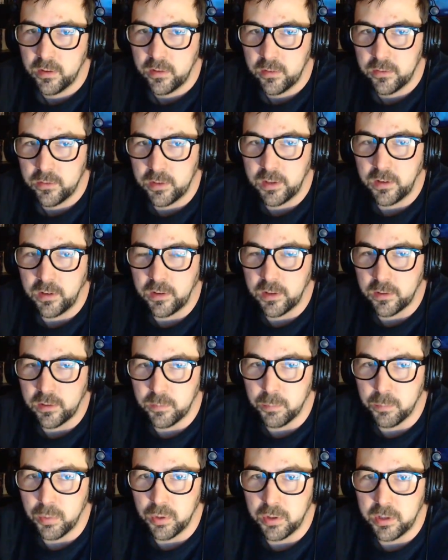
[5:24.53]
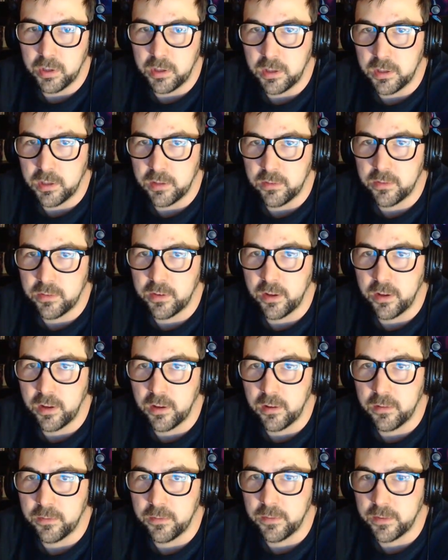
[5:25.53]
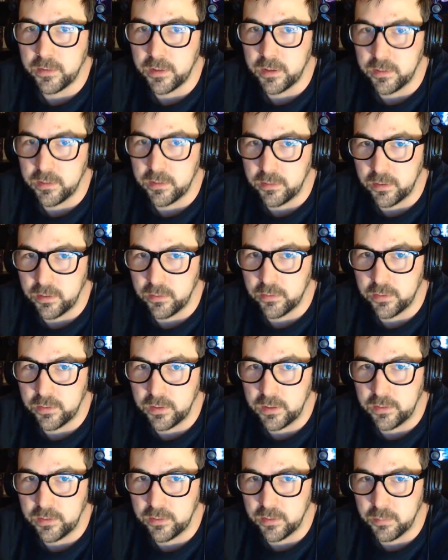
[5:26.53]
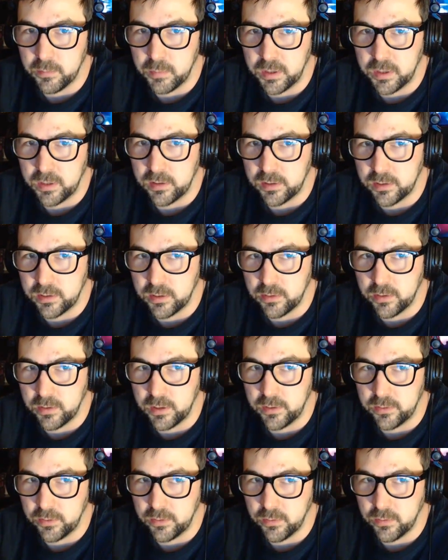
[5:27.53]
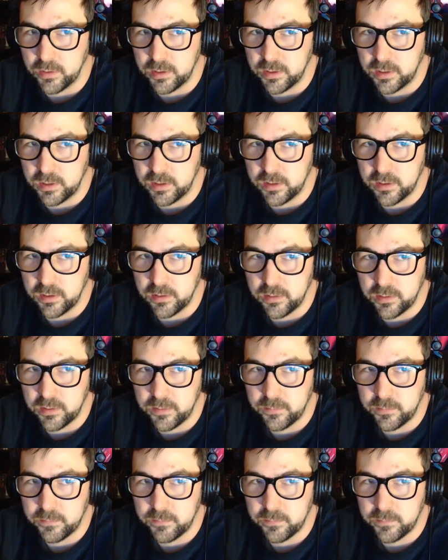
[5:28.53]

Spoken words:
she gets bullied and stuff, and then, you know, she ends up being, like, the crazy one in the end.